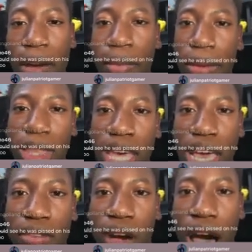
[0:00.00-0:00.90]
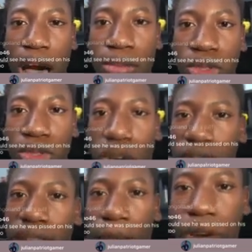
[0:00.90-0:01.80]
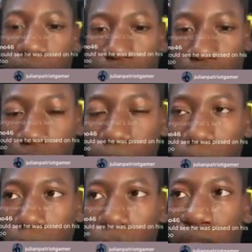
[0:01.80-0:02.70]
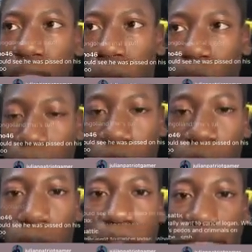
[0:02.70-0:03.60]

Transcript: Maybe they've sort of separated a little bit more than they were before. But